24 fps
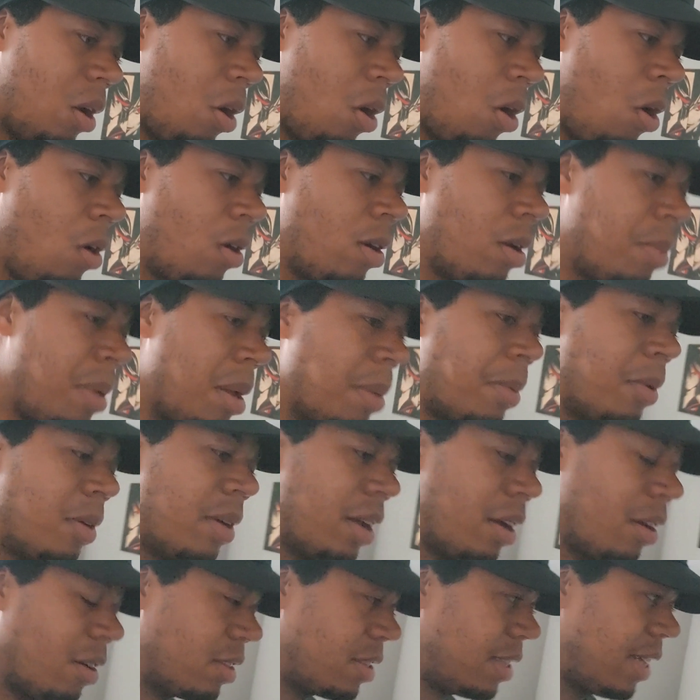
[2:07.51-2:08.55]
all the people on
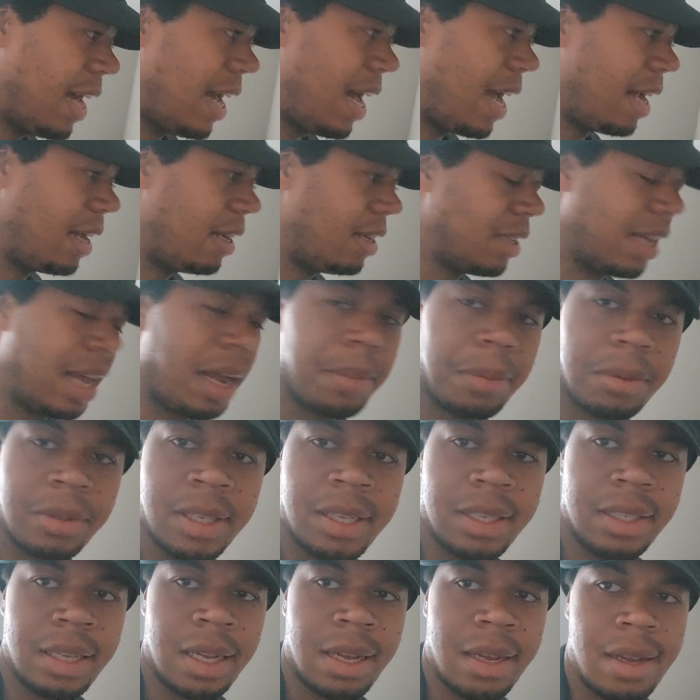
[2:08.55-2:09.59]
the other side is
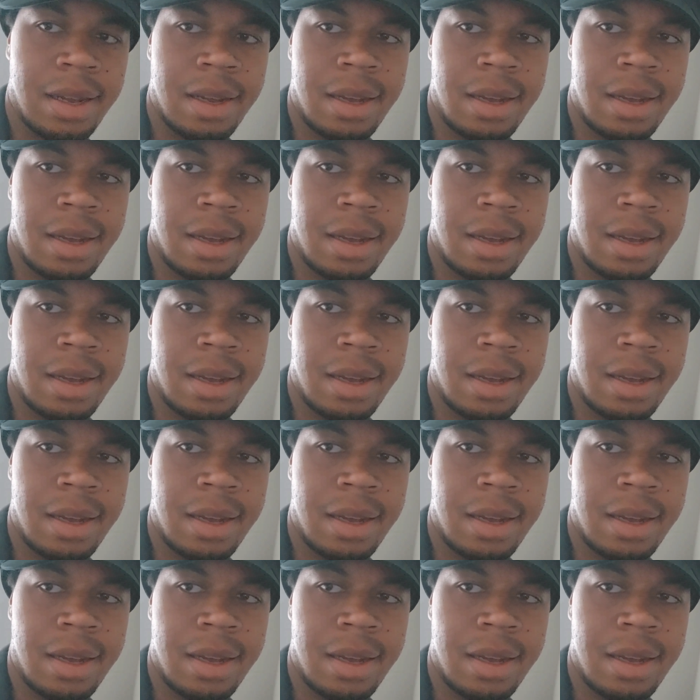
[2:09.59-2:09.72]
amputees,